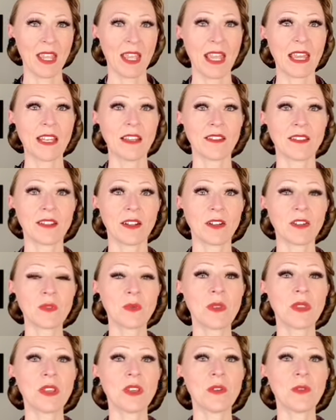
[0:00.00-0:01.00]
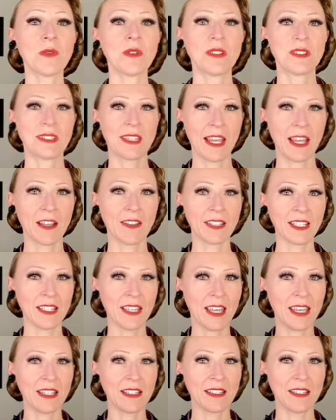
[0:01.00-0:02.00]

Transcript: And it starts with you telling a